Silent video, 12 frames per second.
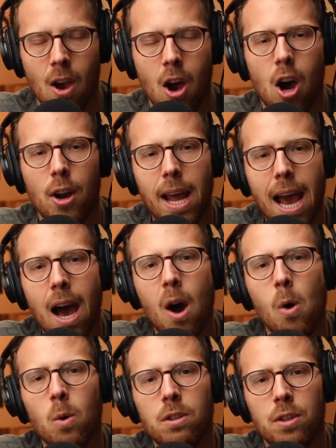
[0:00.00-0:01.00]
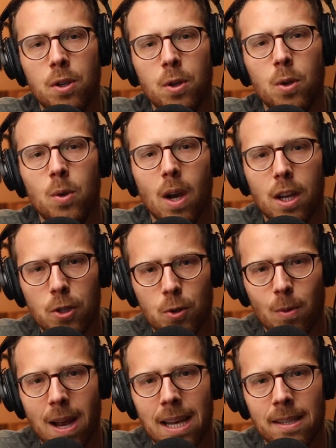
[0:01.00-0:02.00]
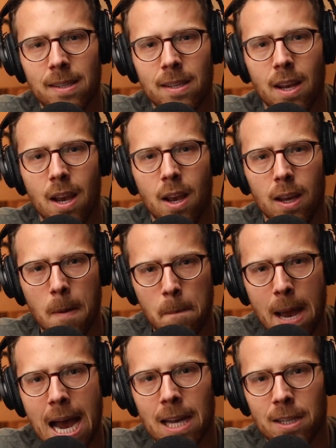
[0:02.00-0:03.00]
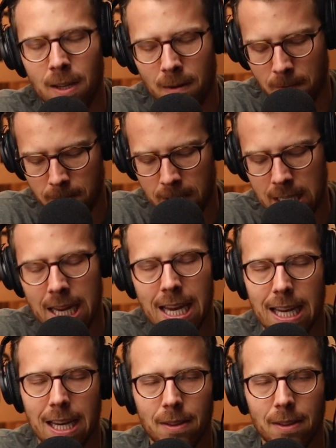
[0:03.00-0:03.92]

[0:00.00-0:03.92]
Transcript: on how to address compassion fatigue.